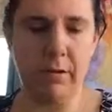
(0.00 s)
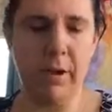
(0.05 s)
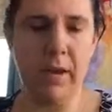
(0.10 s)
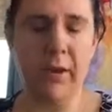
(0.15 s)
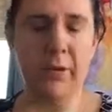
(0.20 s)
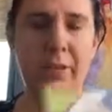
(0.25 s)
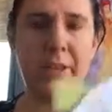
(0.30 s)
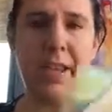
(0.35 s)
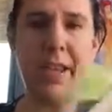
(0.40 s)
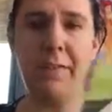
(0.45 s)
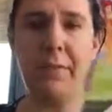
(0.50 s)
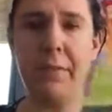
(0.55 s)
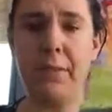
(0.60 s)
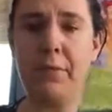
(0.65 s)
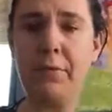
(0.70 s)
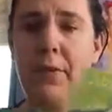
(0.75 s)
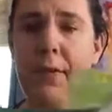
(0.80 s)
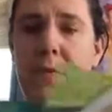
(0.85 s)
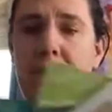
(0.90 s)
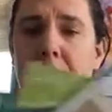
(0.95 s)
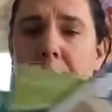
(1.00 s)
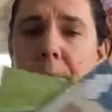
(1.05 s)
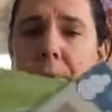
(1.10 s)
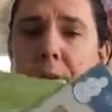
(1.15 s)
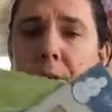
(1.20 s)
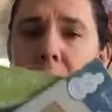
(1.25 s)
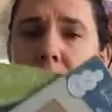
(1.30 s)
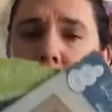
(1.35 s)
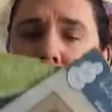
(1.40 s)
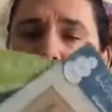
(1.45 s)
I only have 3 of them,
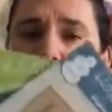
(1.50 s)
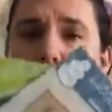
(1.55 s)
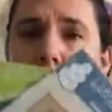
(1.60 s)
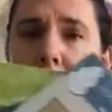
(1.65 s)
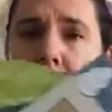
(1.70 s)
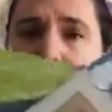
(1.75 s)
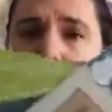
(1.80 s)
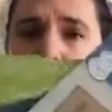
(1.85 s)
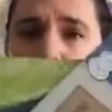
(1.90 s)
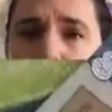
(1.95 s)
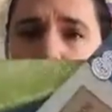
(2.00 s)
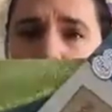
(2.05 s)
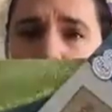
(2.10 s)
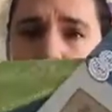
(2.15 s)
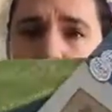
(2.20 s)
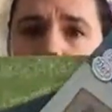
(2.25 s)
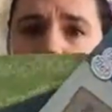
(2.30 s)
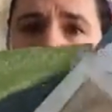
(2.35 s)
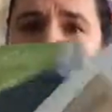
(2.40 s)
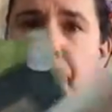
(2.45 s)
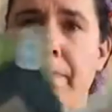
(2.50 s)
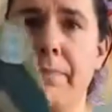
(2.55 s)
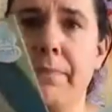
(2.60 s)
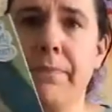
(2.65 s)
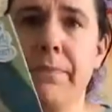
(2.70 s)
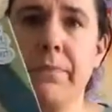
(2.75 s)
so I need 3 more of them.